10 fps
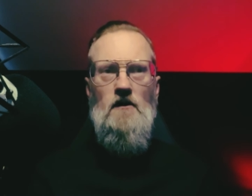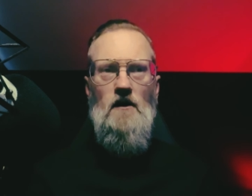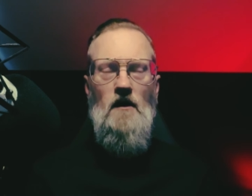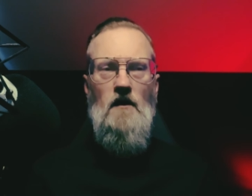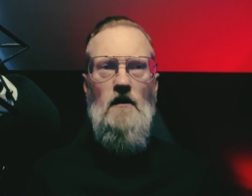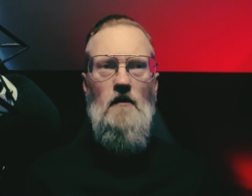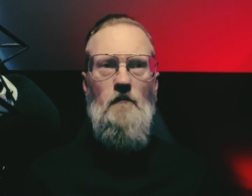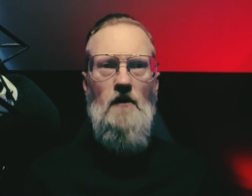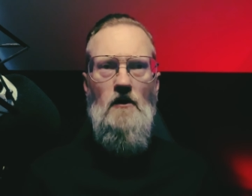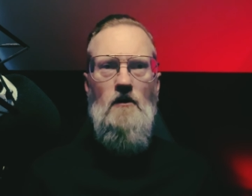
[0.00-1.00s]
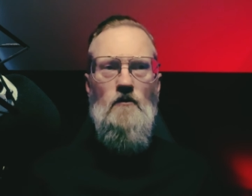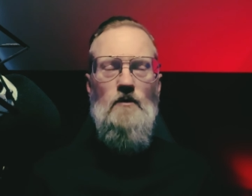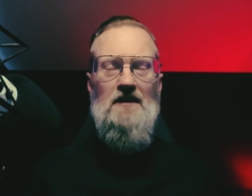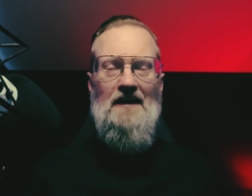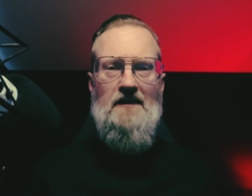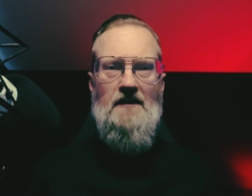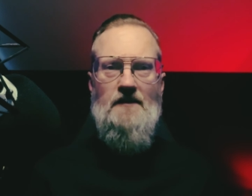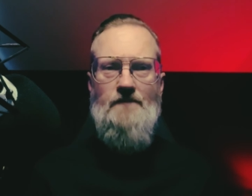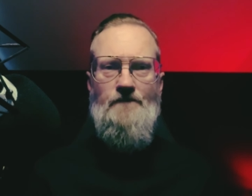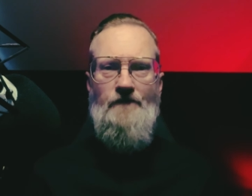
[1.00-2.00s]
um,
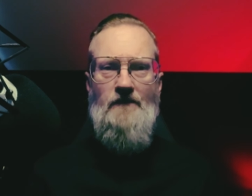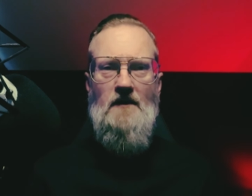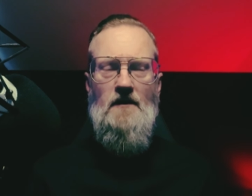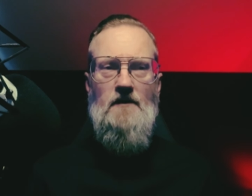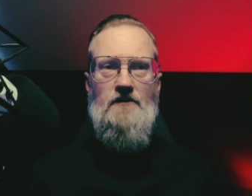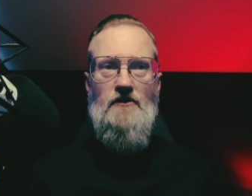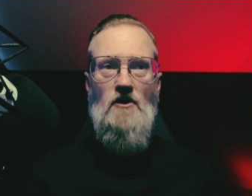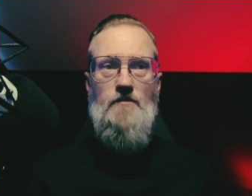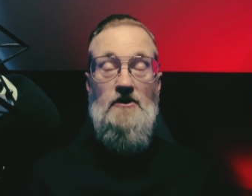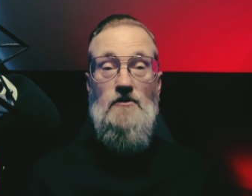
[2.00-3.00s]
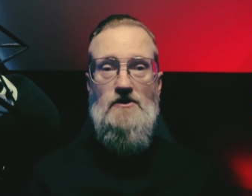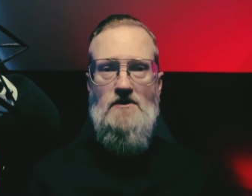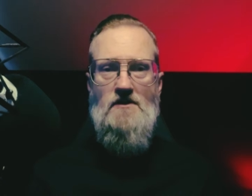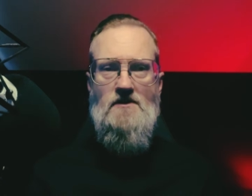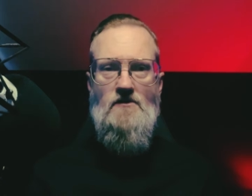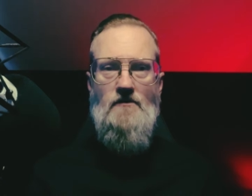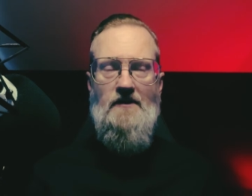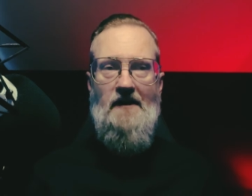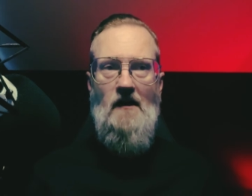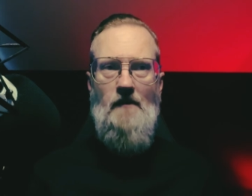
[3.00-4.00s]
related to Gopi Krishna's
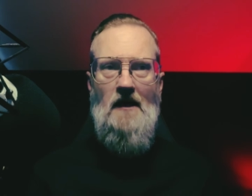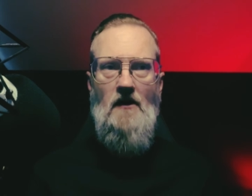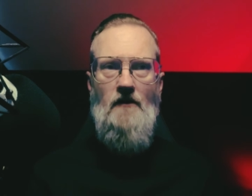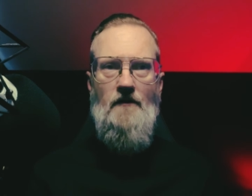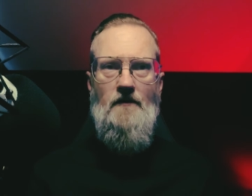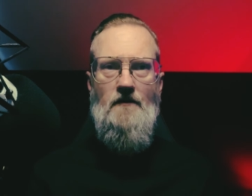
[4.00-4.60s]
story about